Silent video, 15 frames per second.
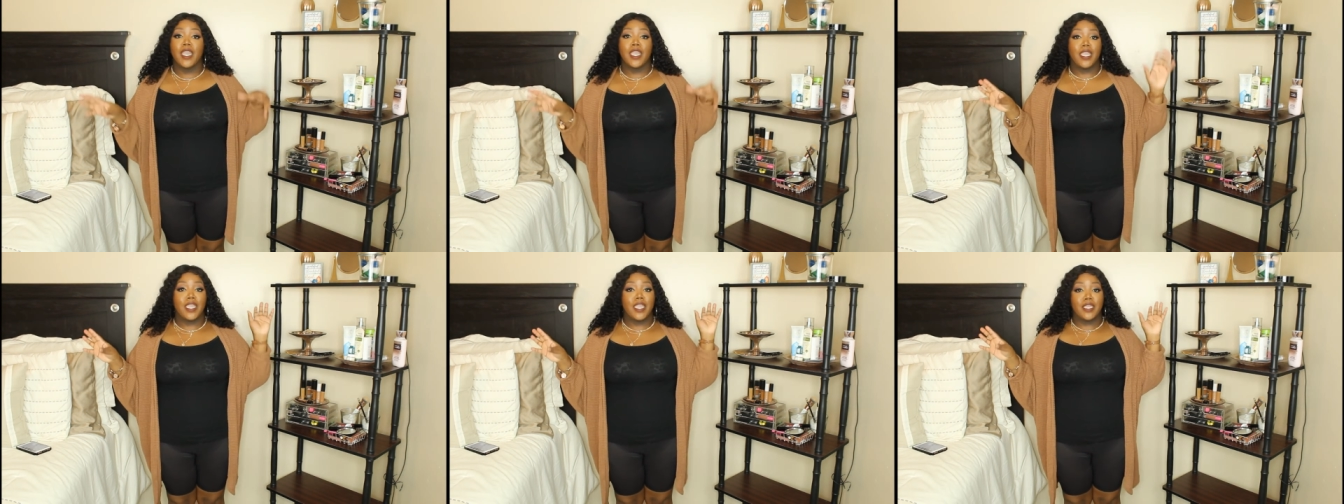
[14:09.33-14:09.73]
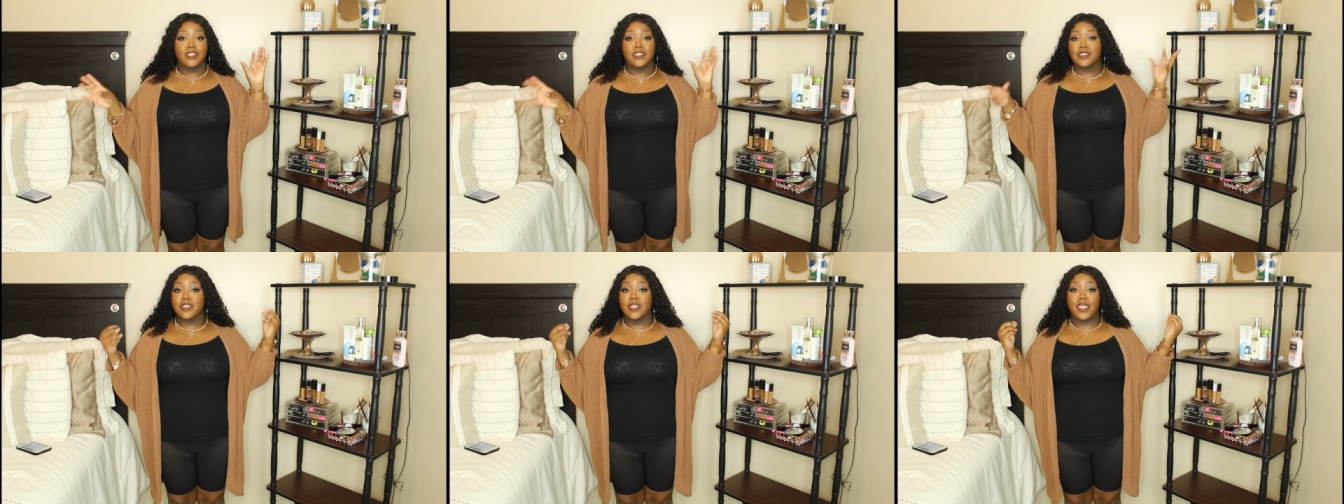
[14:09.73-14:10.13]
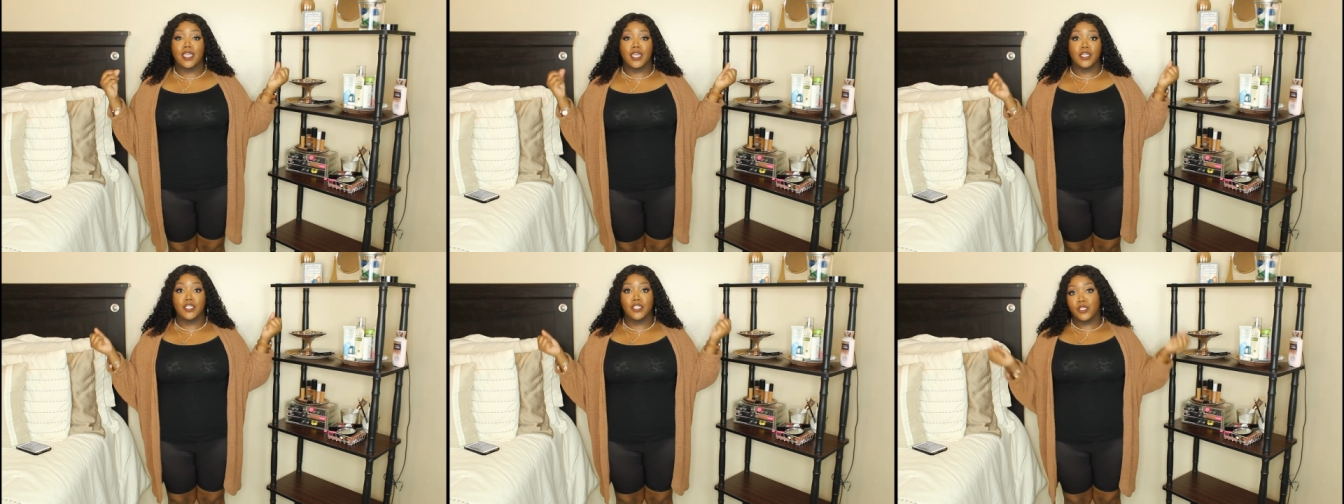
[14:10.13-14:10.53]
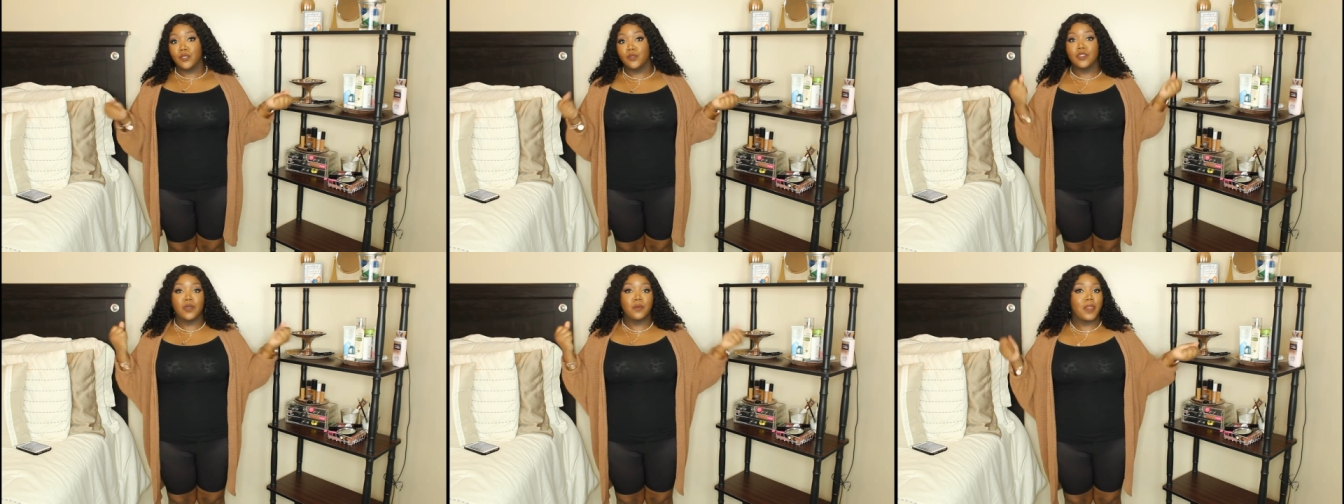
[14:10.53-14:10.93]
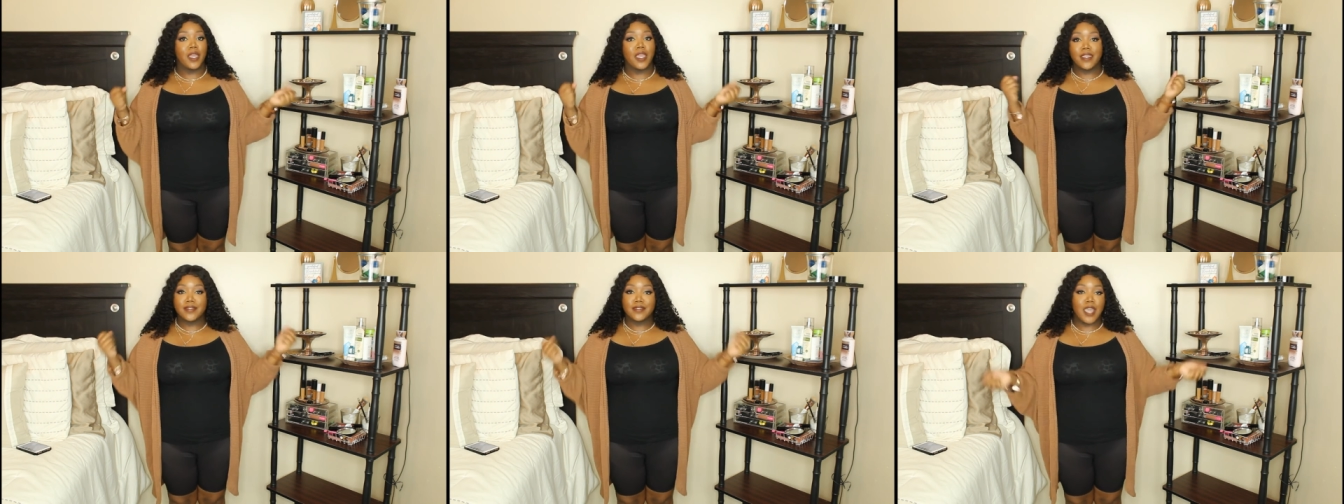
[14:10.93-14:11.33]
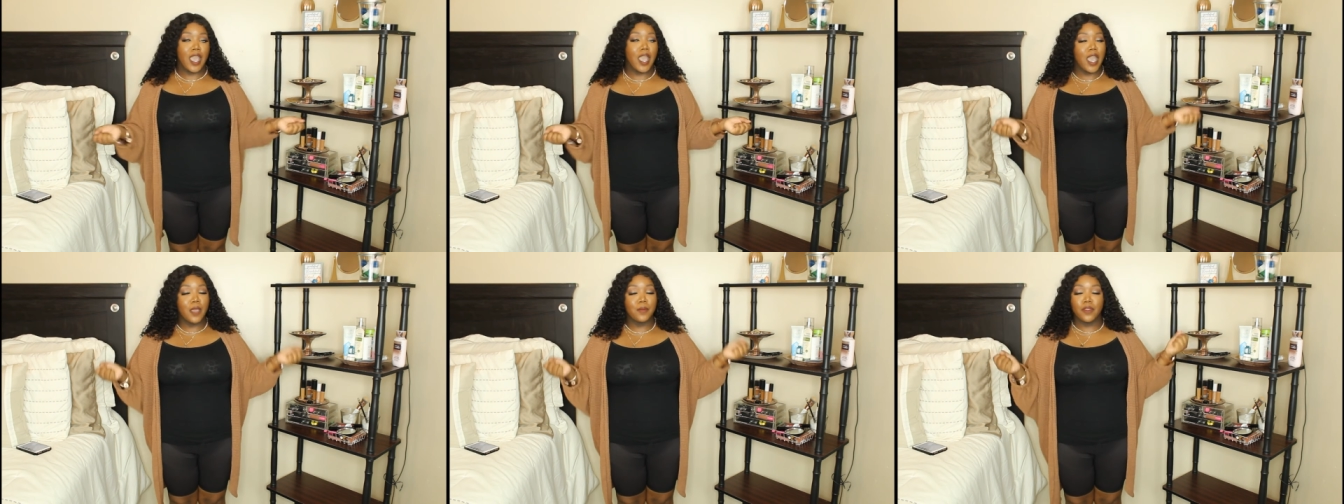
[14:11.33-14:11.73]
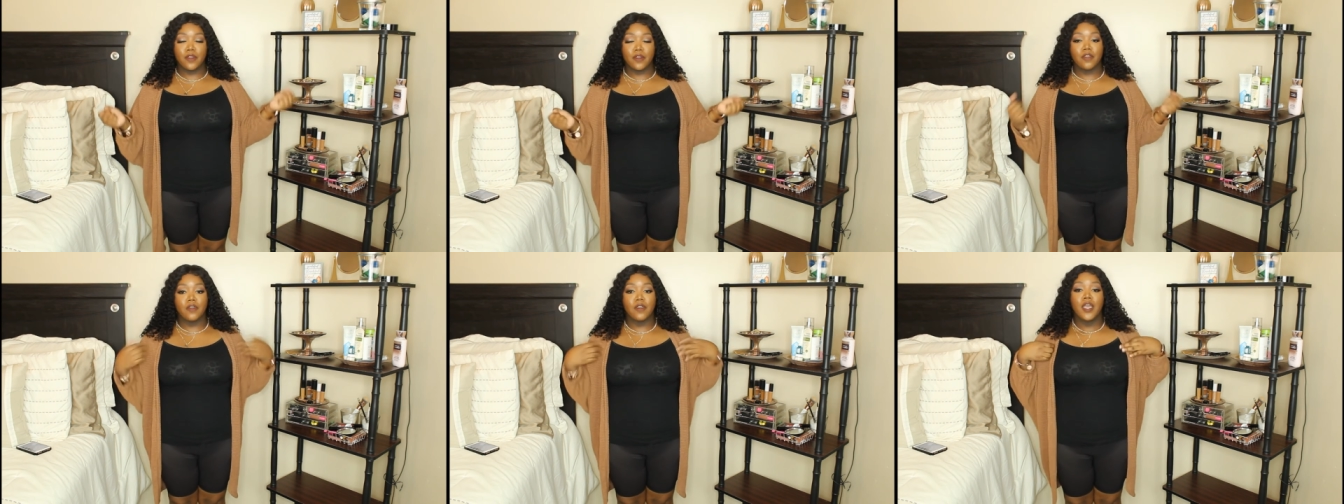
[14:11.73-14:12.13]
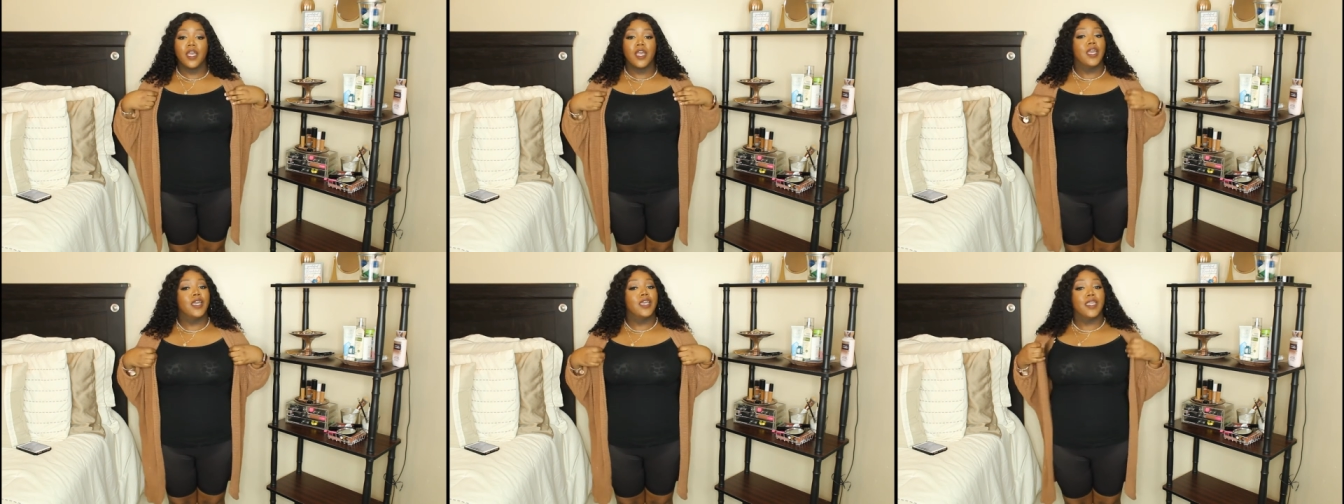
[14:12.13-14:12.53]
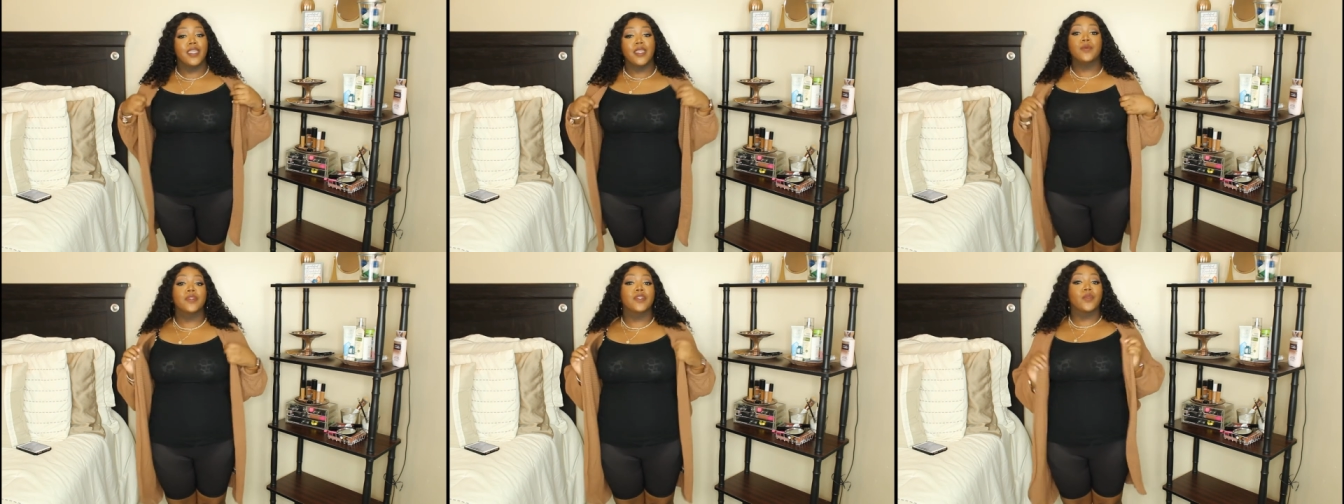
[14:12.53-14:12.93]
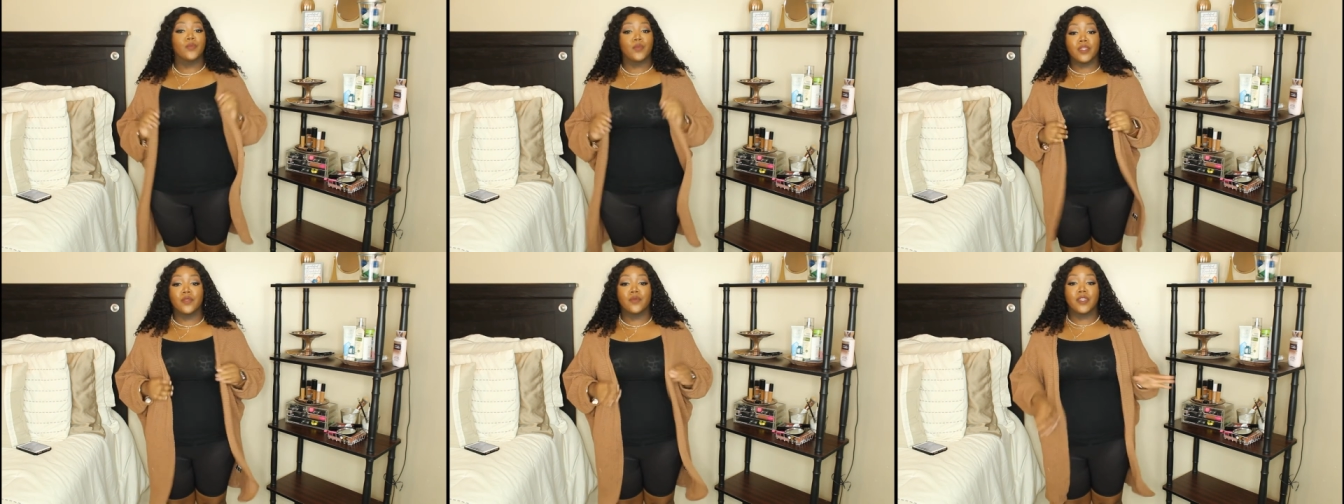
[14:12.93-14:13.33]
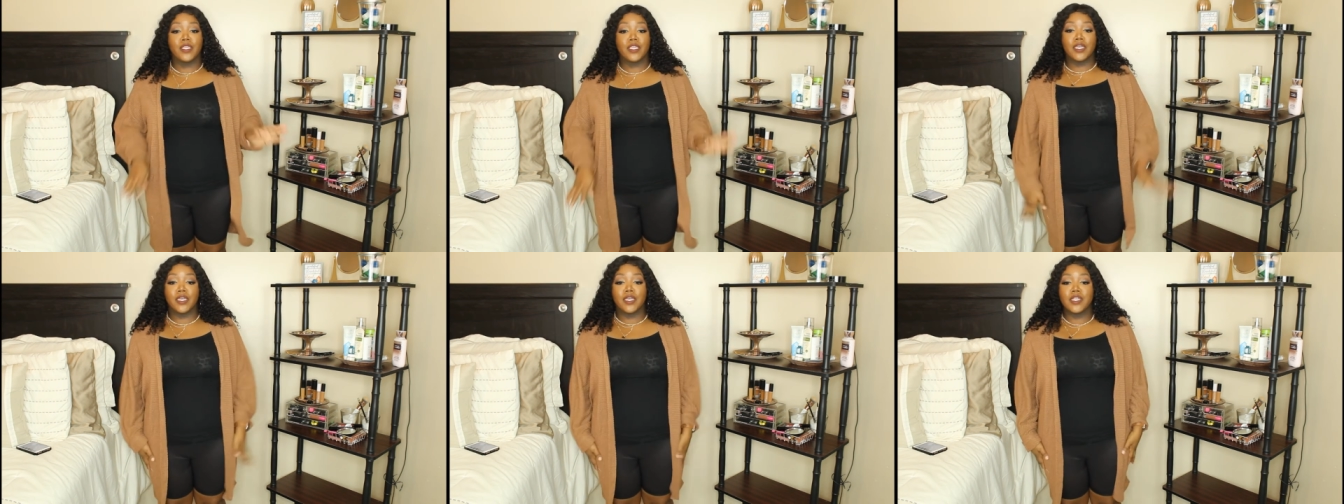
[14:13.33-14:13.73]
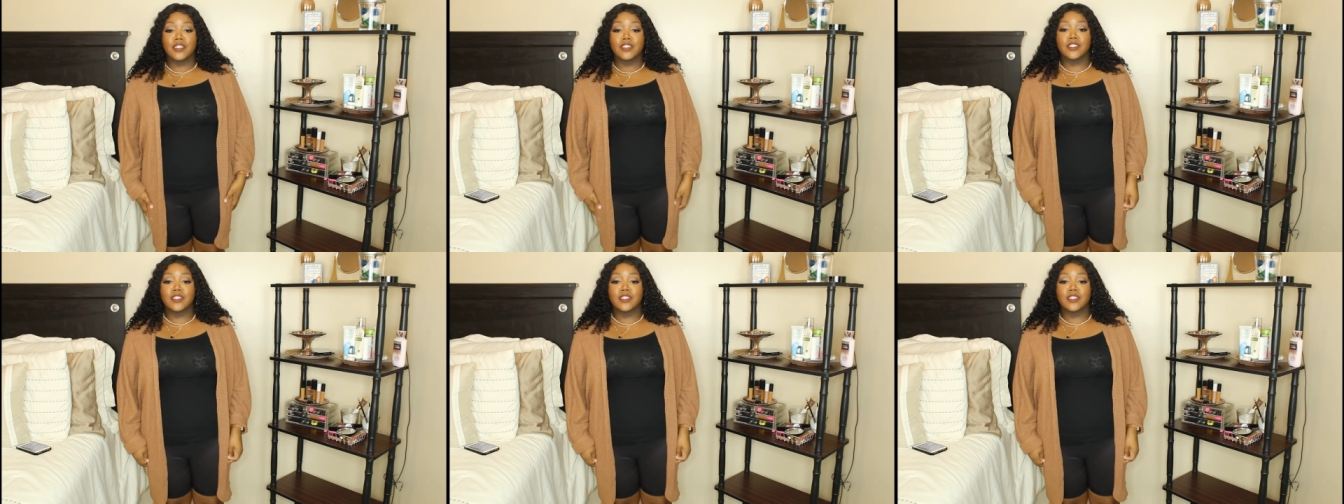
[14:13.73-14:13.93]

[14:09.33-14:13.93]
and just like a cute little plain top, girl. It will look really, really good.